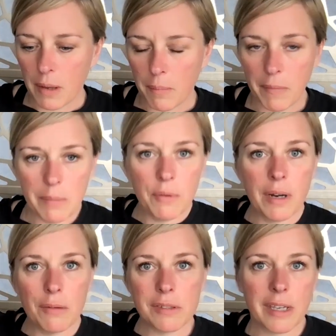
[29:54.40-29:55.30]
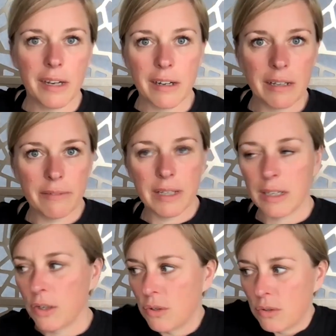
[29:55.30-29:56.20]
maybe when I was
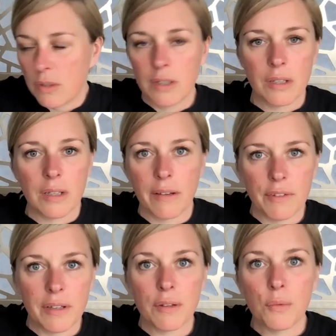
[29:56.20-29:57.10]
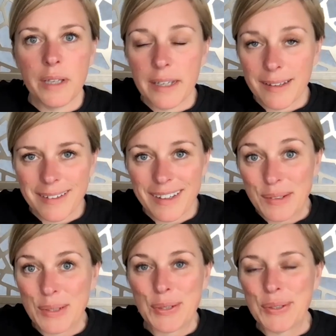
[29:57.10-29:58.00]
caregiving, go every other weekend, I
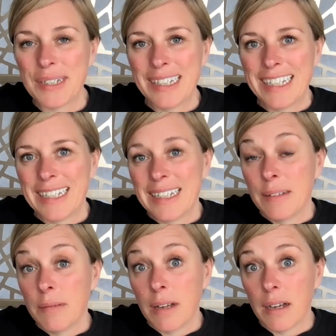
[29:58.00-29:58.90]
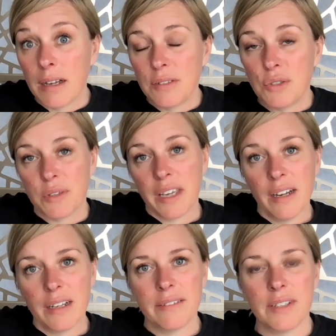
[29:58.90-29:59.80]
would go do a
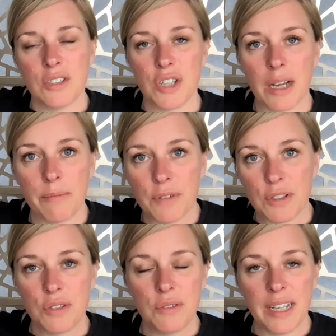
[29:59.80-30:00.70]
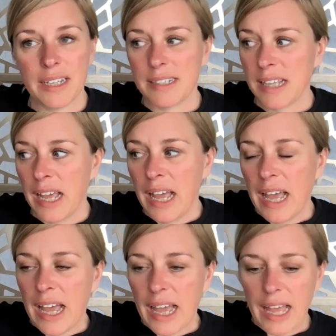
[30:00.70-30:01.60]
caregiving job for 2 days.
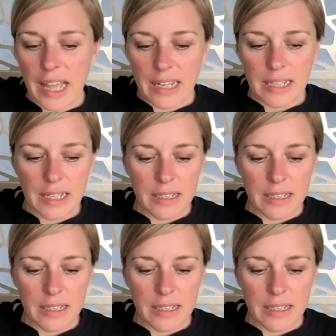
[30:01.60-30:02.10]
And